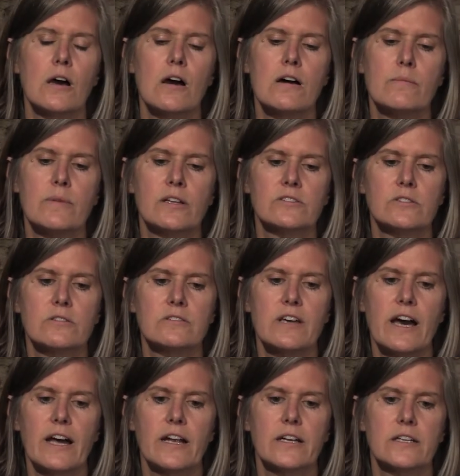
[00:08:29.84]
Um, and so
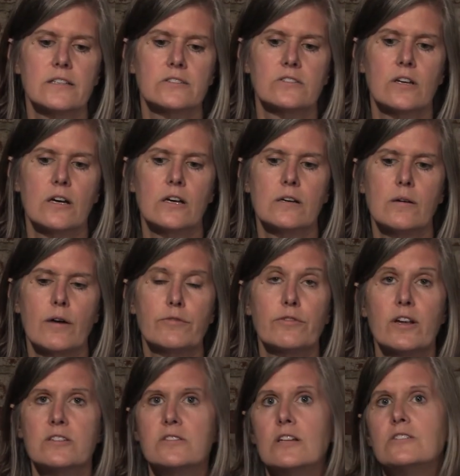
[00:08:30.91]
that is a, a,
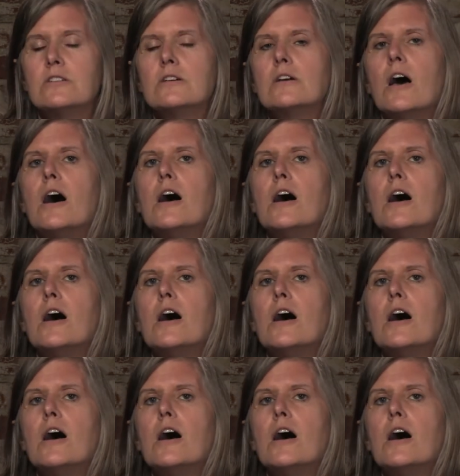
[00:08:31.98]
phrase I took